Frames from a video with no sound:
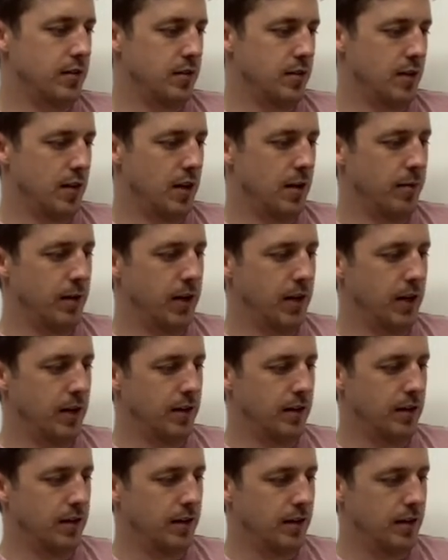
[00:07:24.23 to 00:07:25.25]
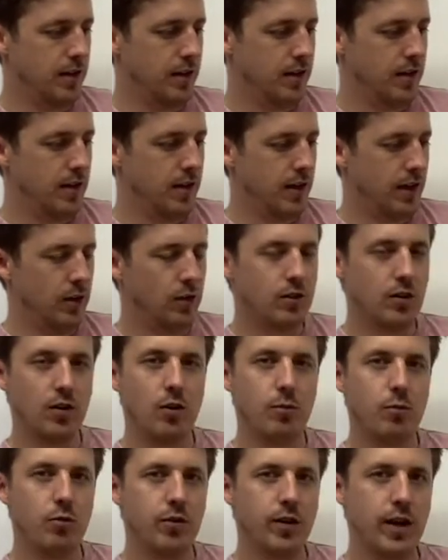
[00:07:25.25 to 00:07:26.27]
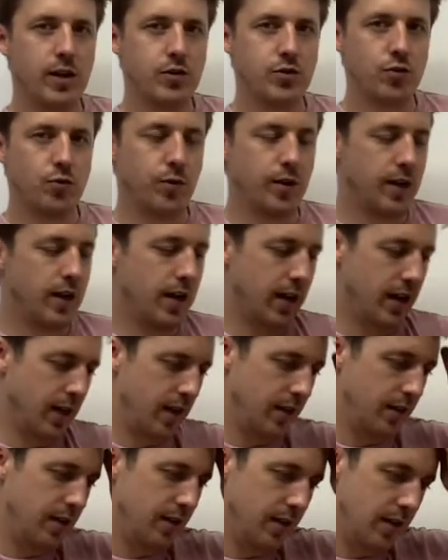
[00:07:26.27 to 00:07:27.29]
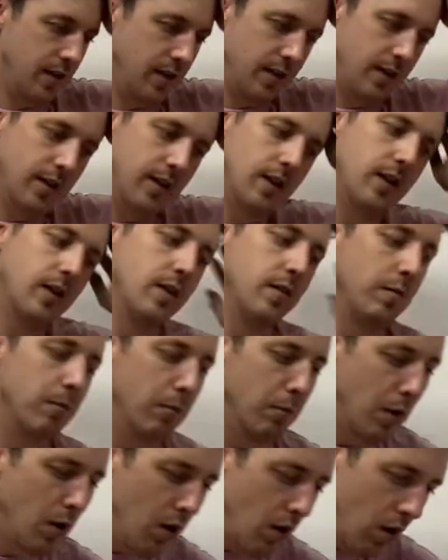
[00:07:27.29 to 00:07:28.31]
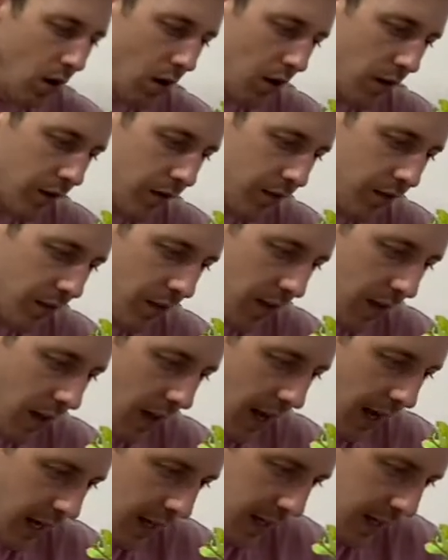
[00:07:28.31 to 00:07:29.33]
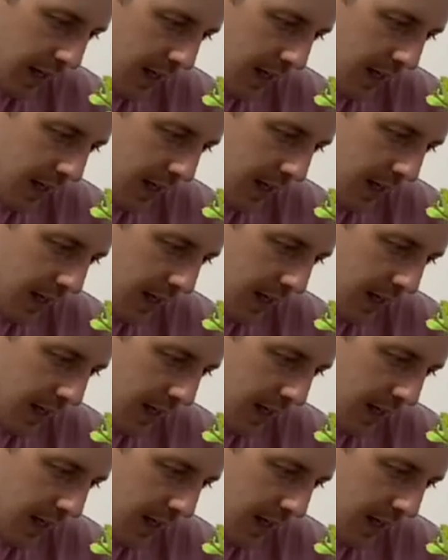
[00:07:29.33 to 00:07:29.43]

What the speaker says: I mean, it looked a lot more natural when it had moss and like